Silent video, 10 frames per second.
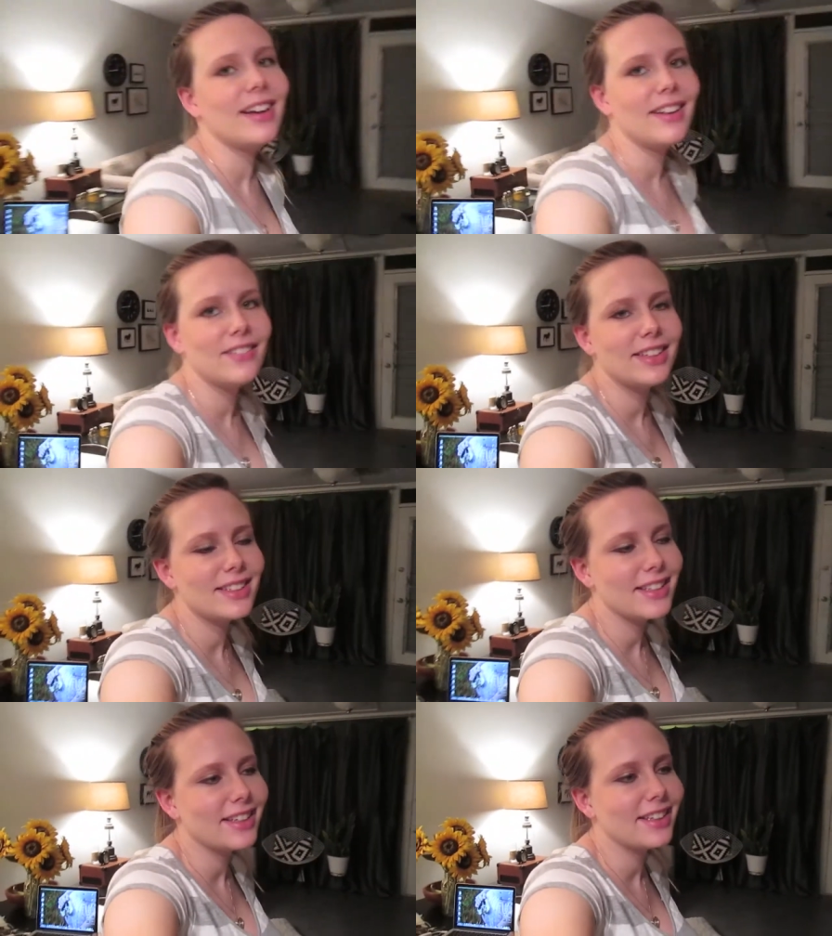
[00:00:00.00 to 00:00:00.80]
I'm
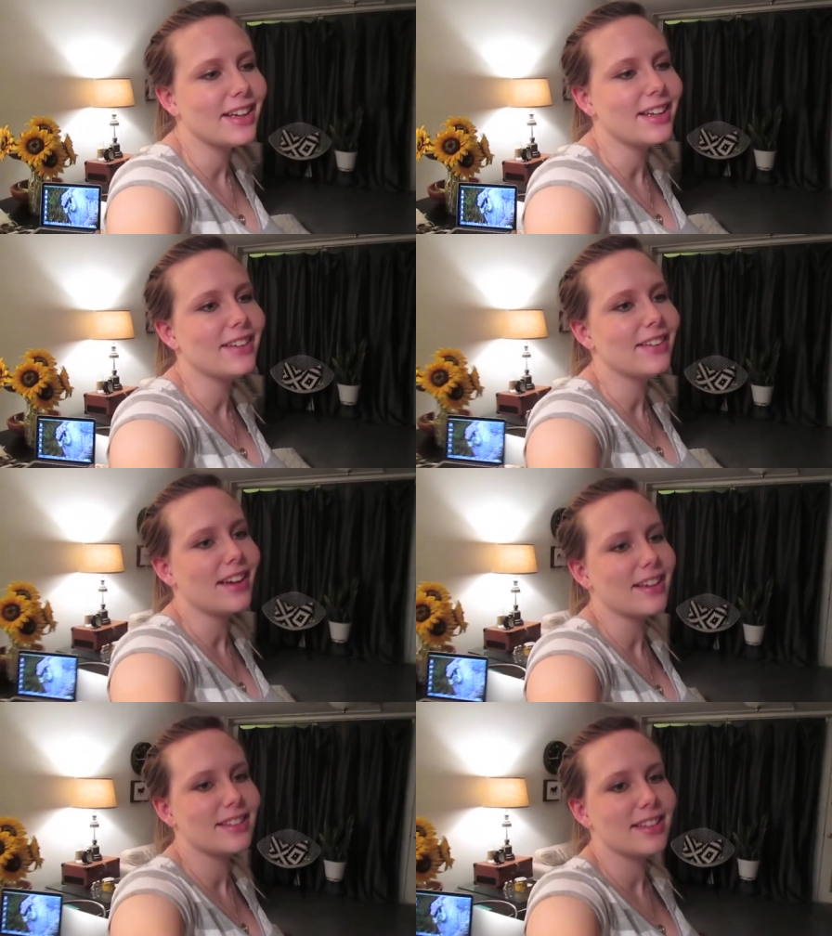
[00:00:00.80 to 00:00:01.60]
gonna say goodnight, you
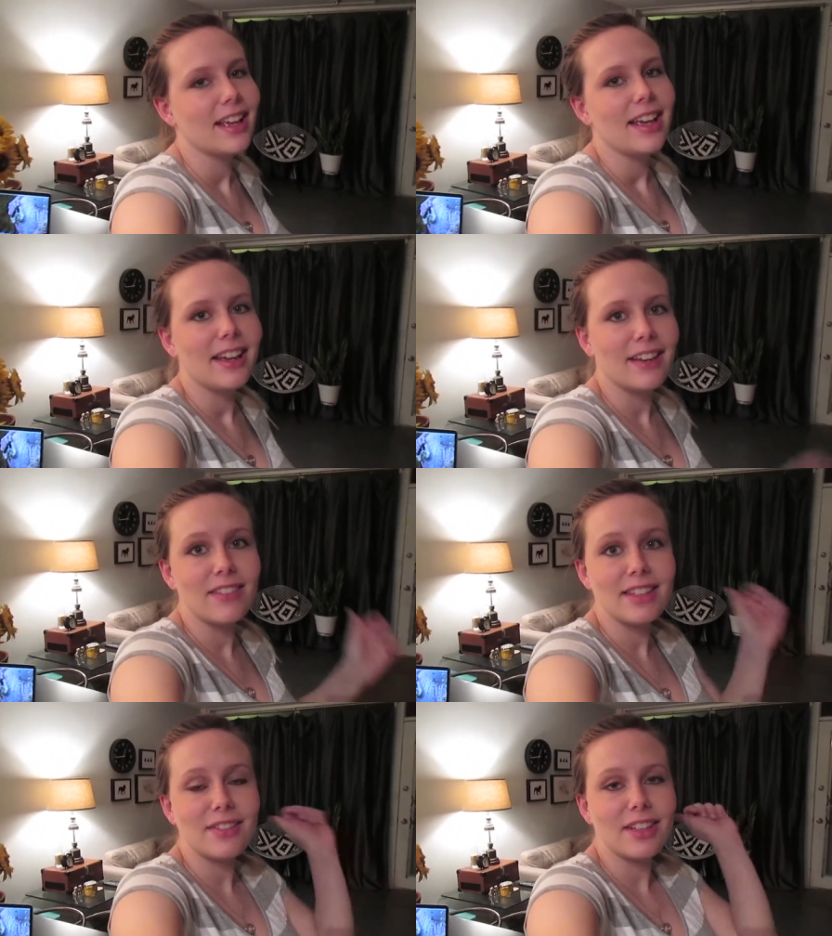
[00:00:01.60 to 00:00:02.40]
guys.
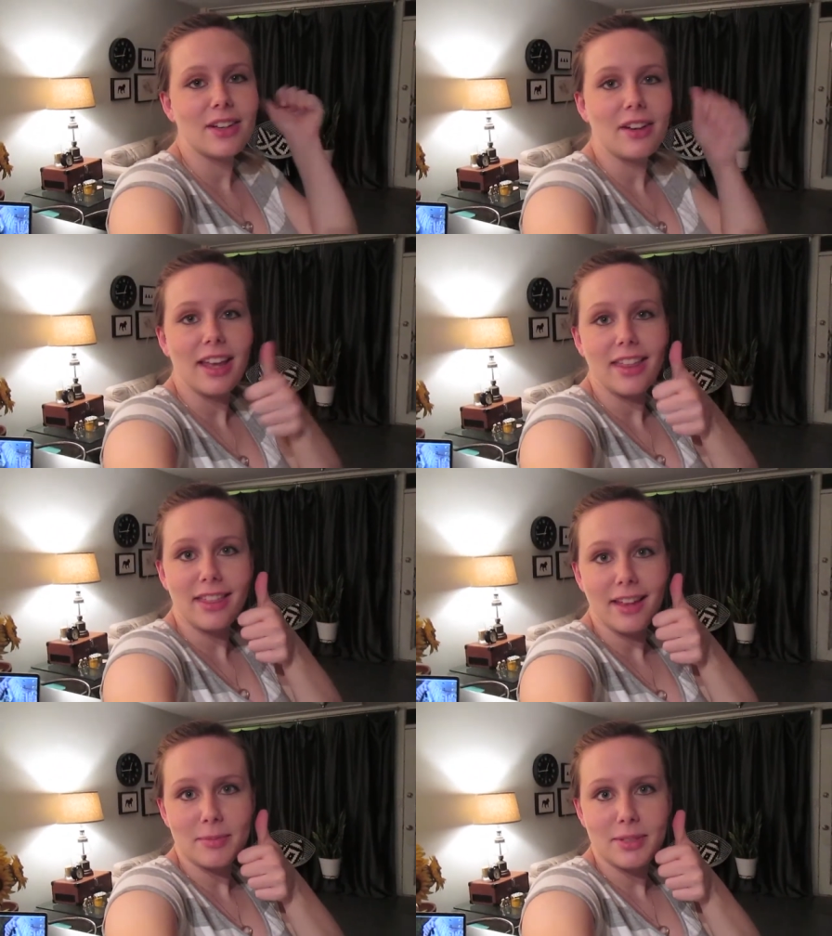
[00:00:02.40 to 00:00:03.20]
Give this video a
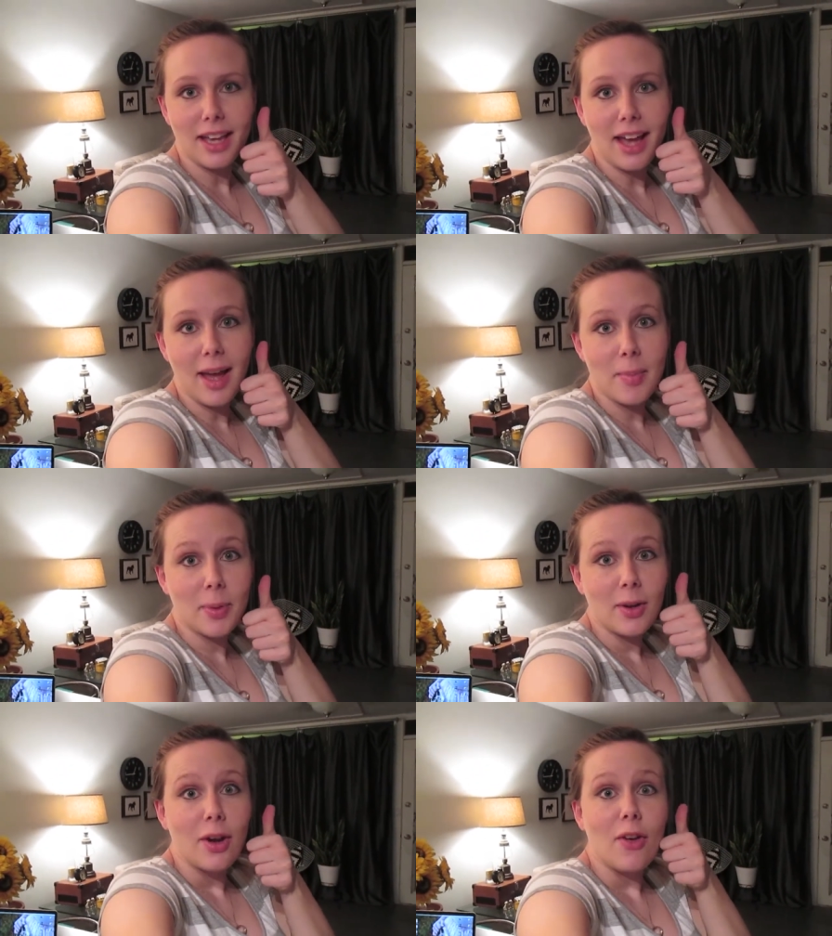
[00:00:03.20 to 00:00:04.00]
thumbs up
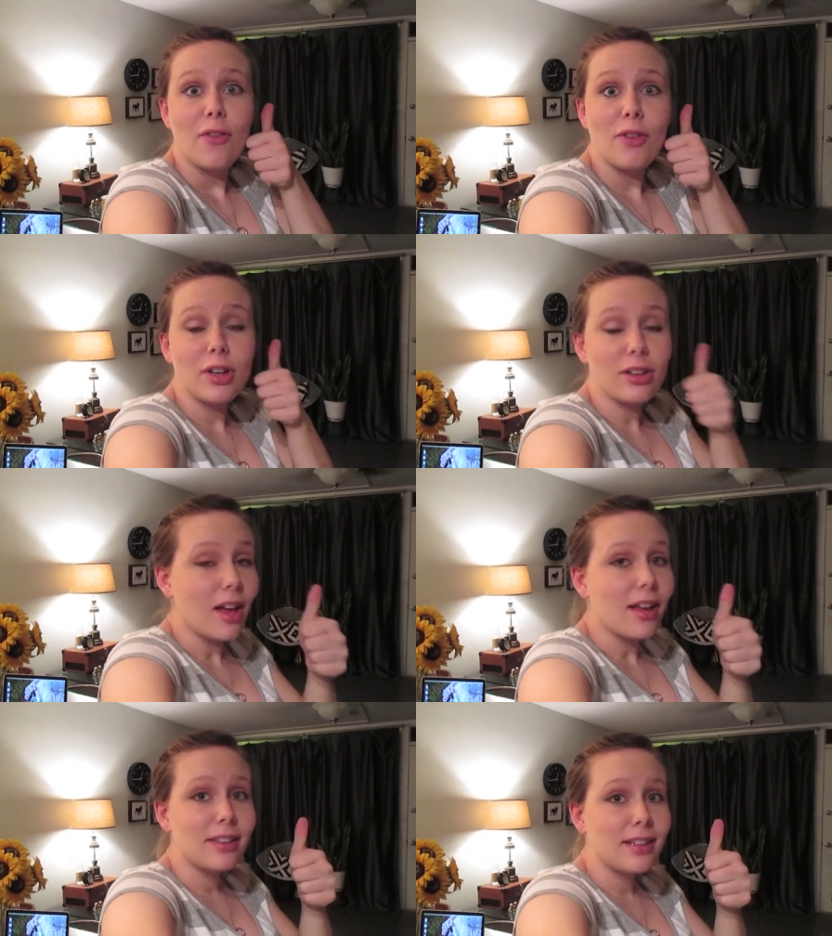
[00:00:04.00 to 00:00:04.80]
for
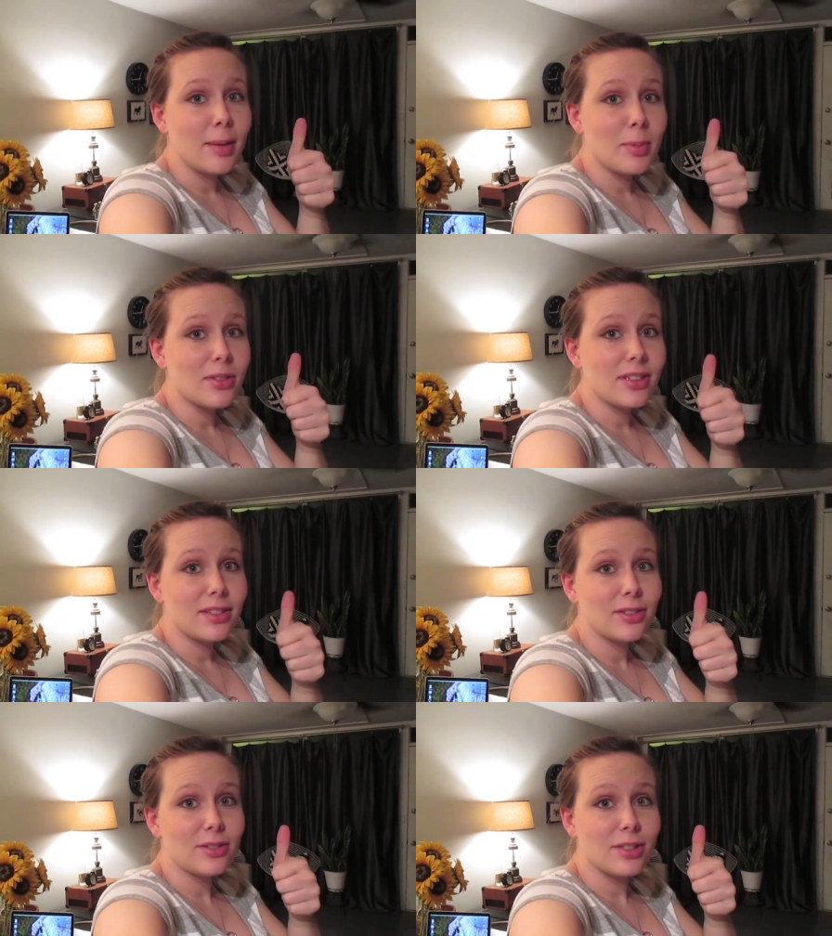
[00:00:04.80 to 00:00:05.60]
cloth diapers that
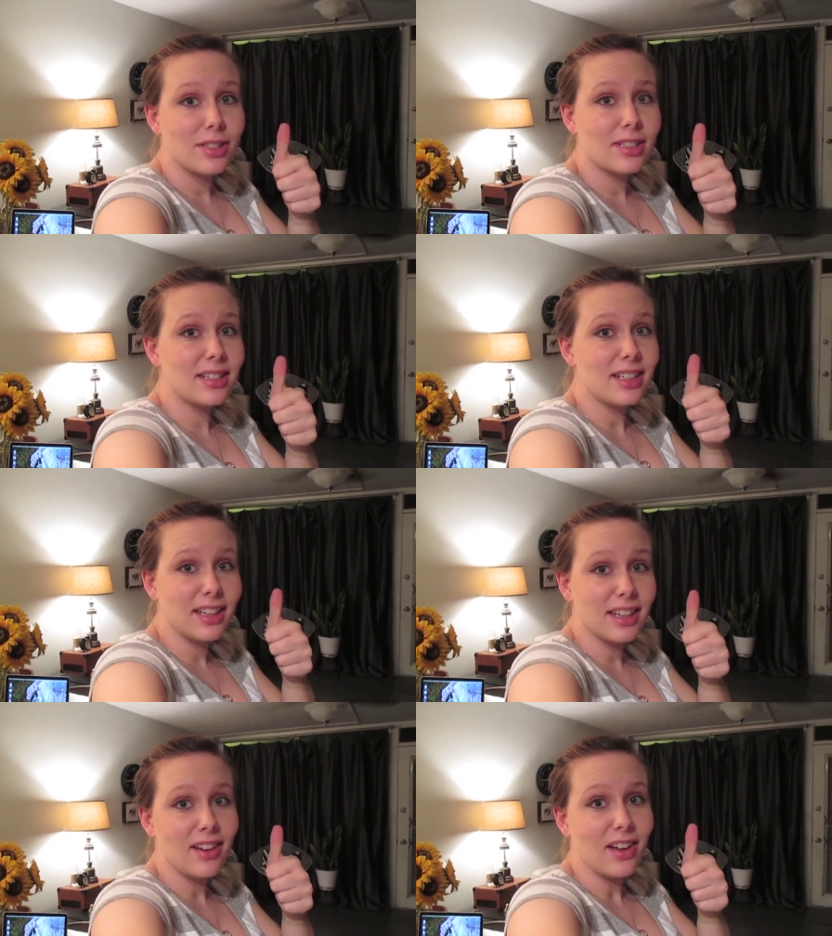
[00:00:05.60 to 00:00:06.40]
are
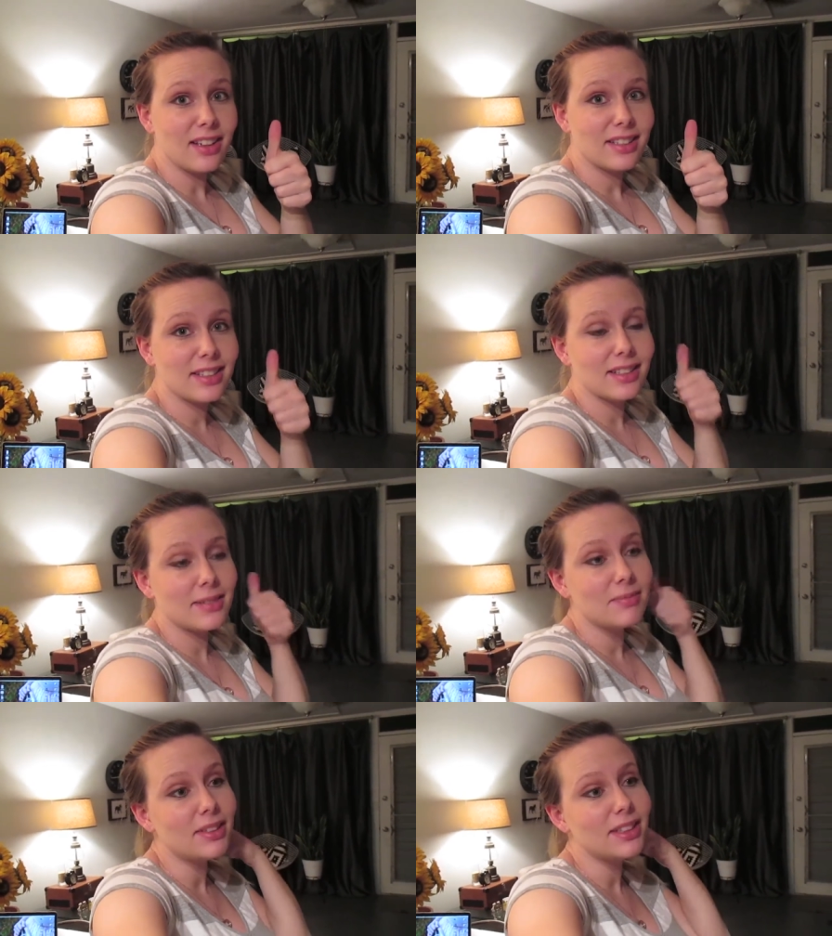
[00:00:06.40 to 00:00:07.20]
stinking
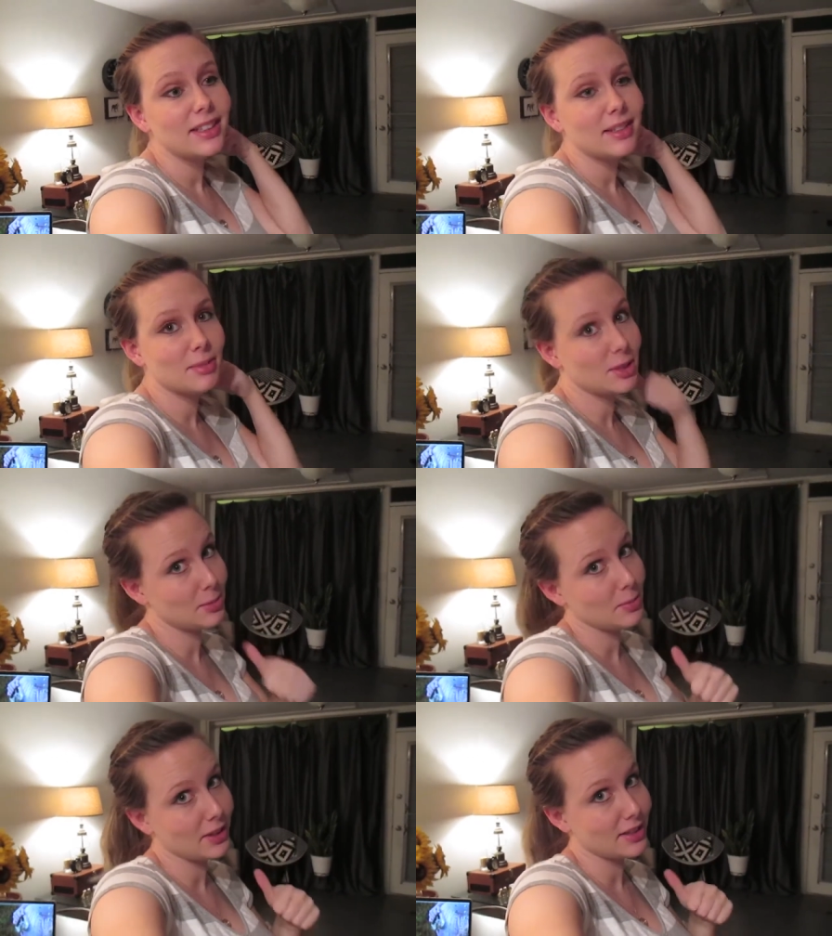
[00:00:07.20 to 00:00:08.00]
awesome. I'm
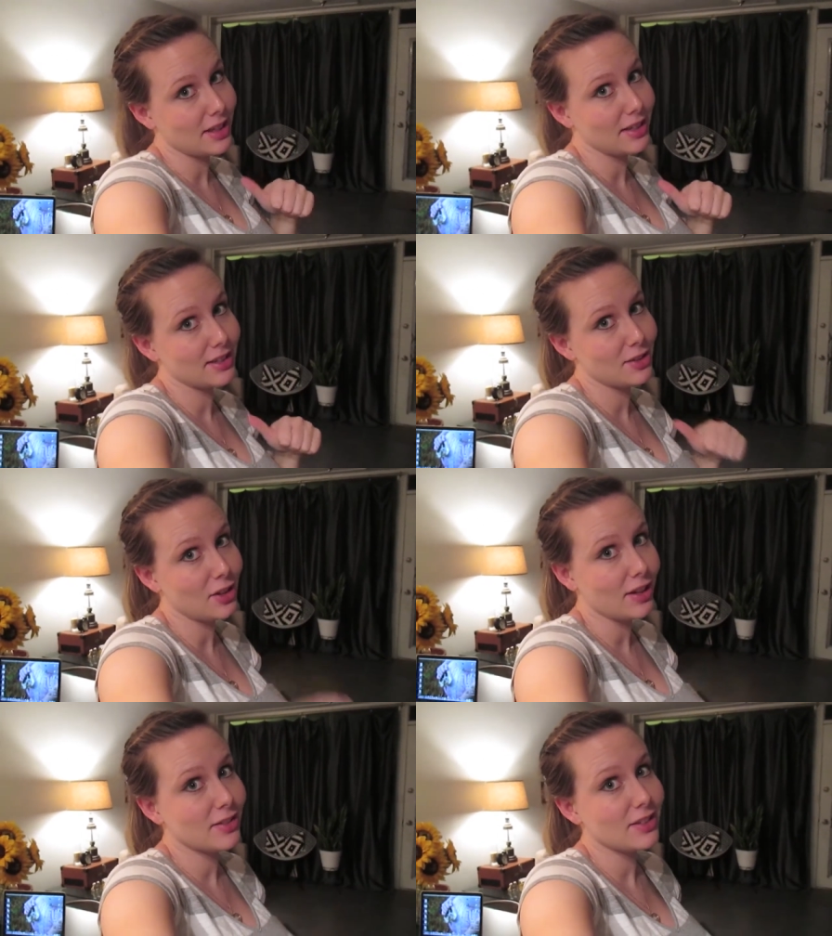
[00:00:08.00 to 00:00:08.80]
super excited to
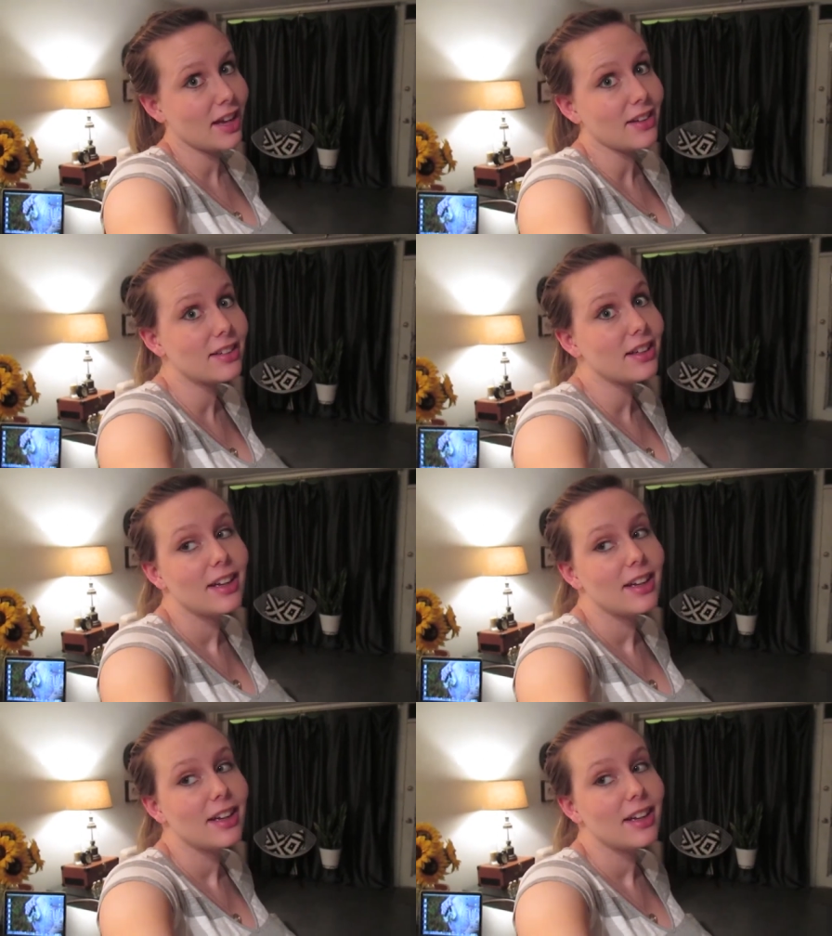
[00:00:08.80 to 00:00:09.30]
try those out.